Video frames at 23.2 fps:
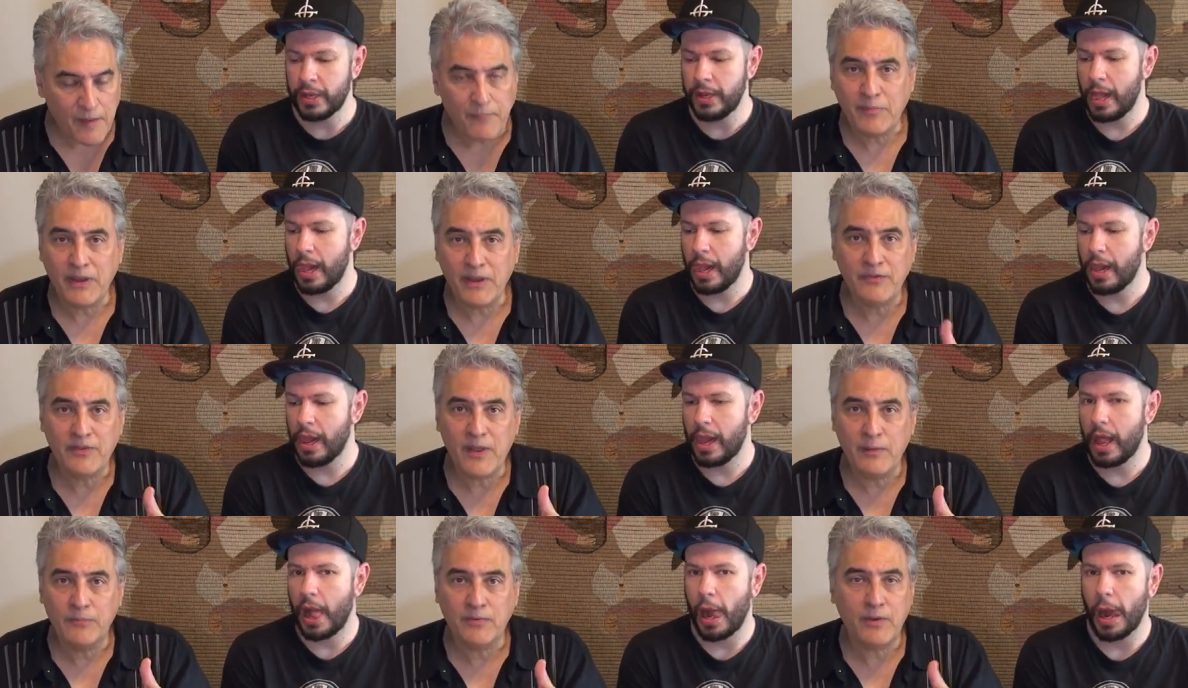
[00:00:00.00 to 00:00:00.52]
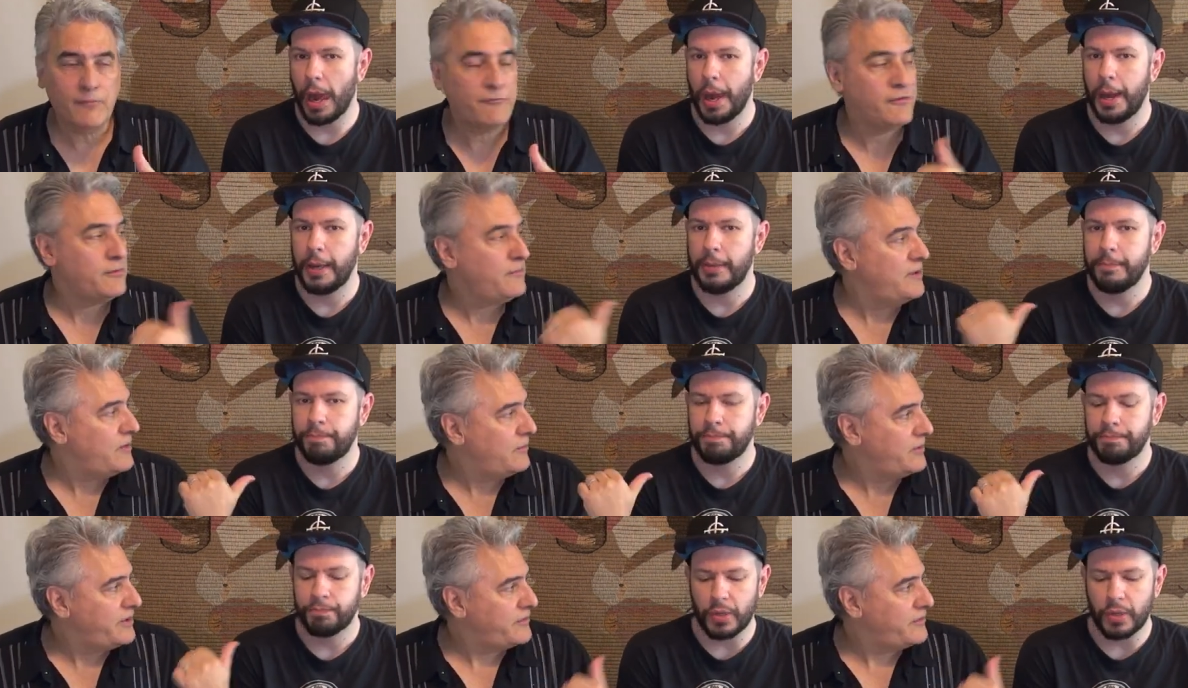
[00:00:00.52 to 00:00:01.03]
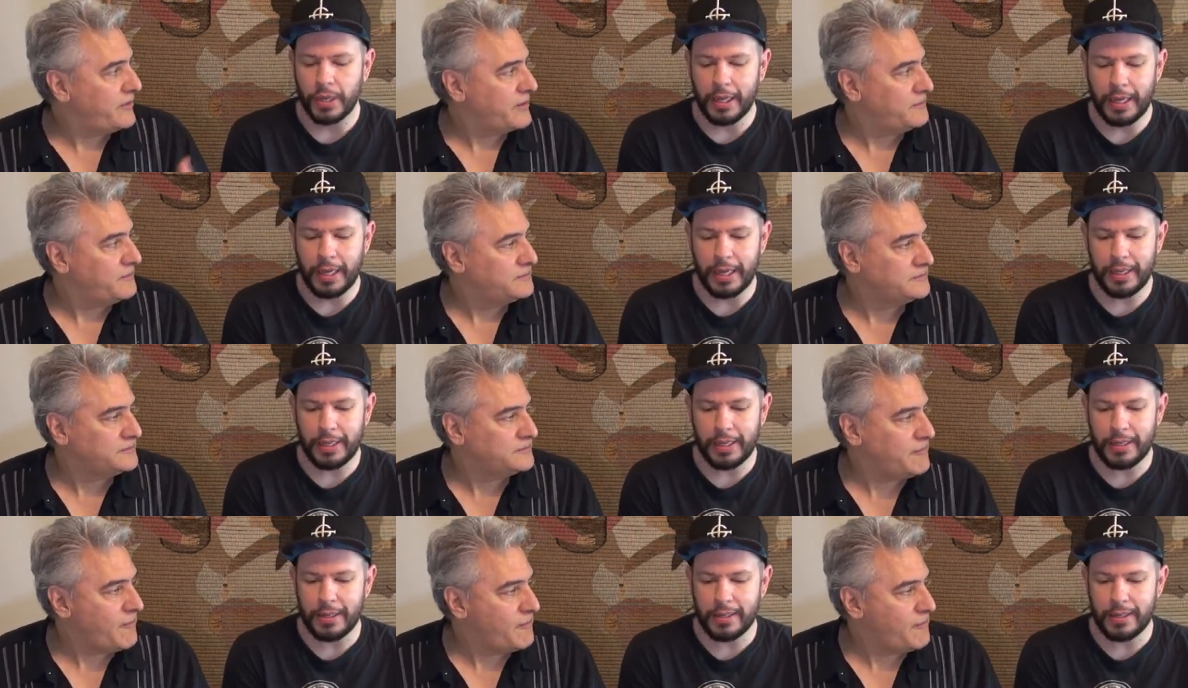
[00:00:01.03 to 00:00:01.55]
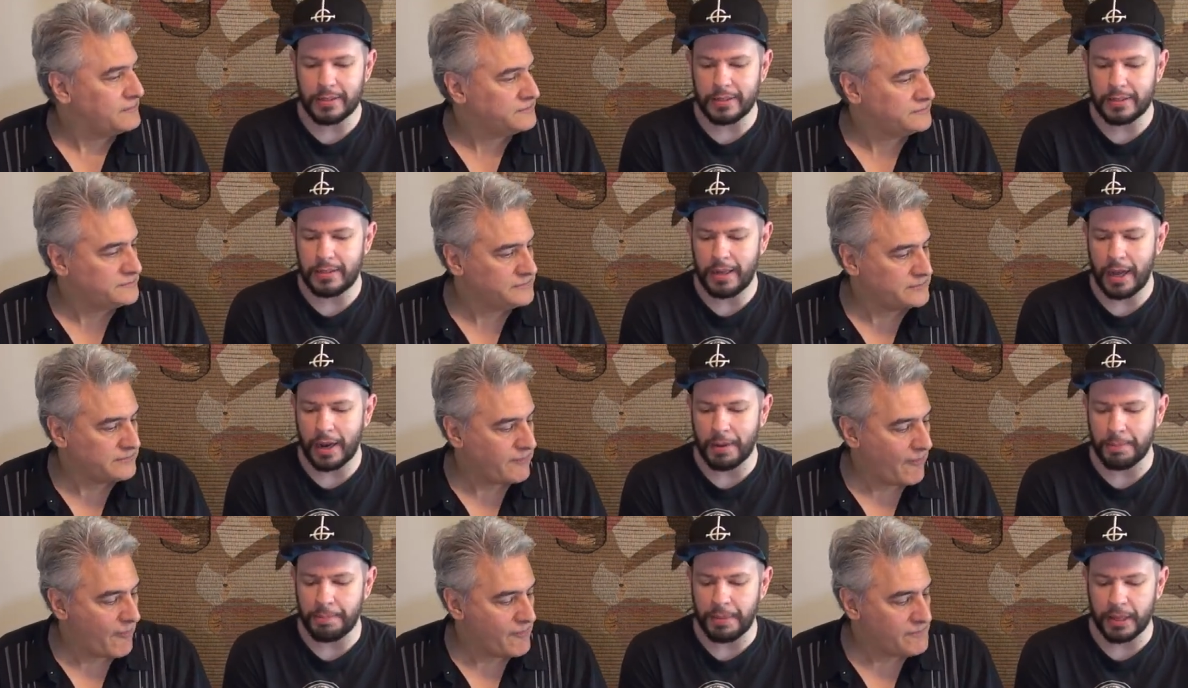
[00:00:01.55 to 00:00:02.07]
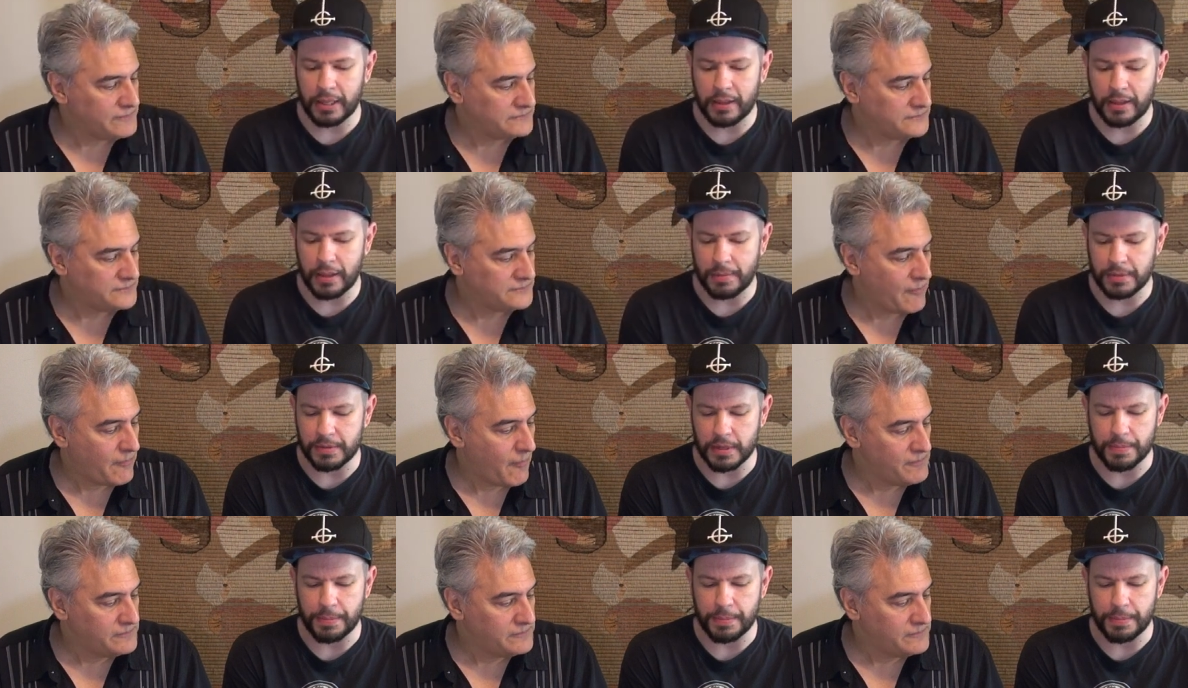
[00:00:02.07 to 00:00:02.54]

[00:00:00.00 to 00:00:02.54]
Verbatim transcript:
Speaker 1: Big thumbs up for me. What do you think? It is not a big thumbs